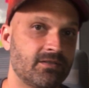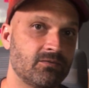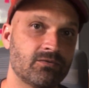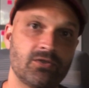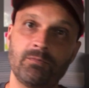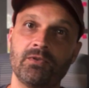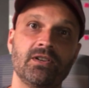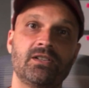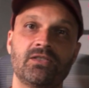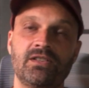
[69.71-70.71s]
It's
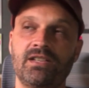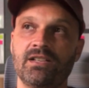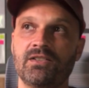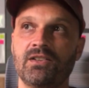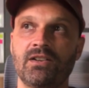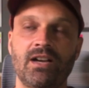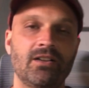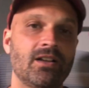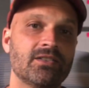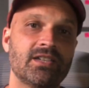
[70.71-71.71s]
super interesting. So
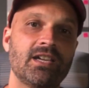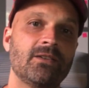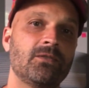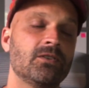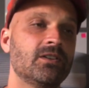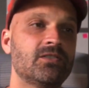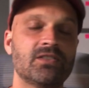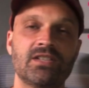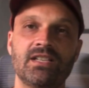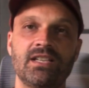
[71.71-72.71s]
I'll say if you're
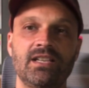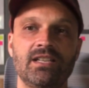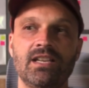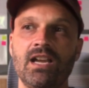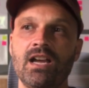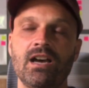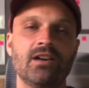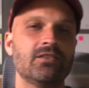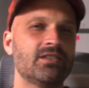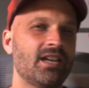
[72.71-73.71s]
interested in
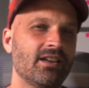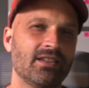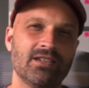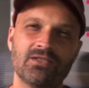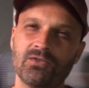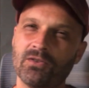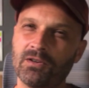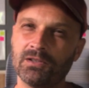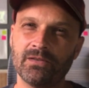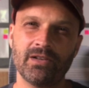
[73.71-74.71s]
understanding the
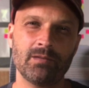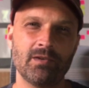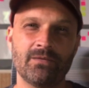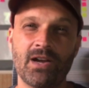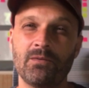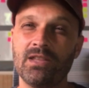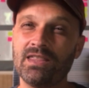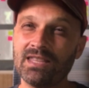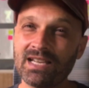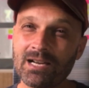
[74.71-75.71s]
historical development of how we
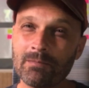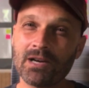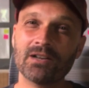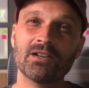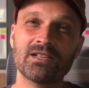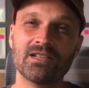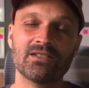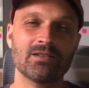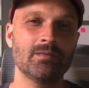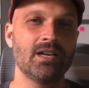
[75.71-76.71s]
think about
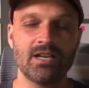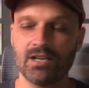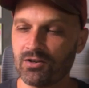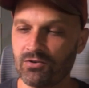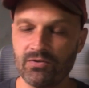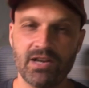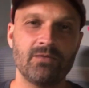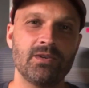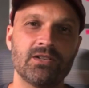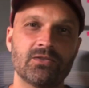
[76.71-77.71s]
autism, great
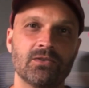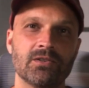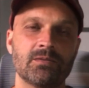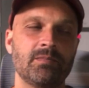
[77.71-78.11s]
resource.